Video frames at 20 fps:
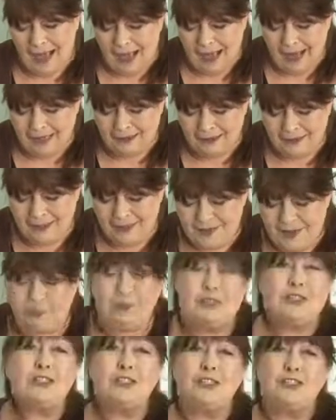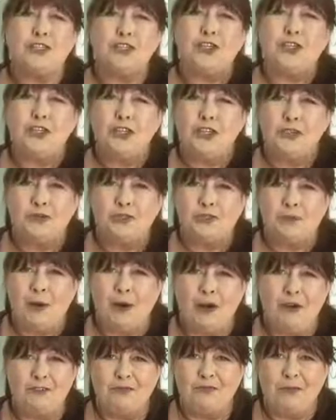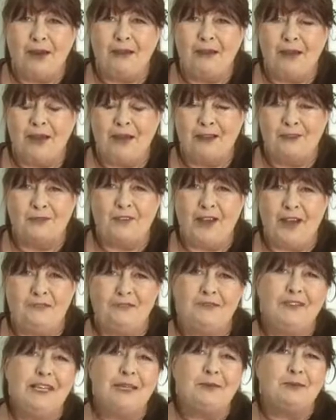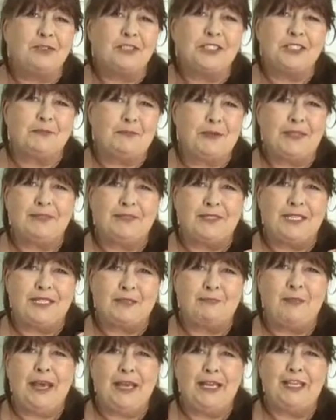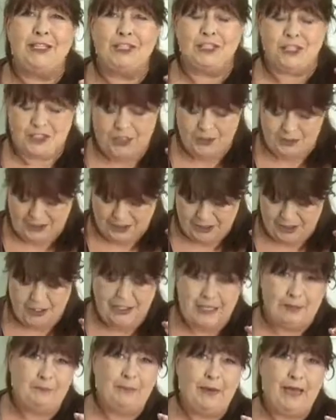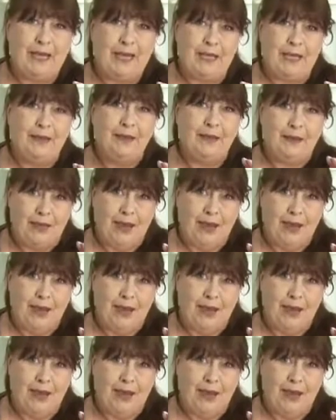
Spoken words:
and they were such a huge part of my life that I really want to build this page to actually be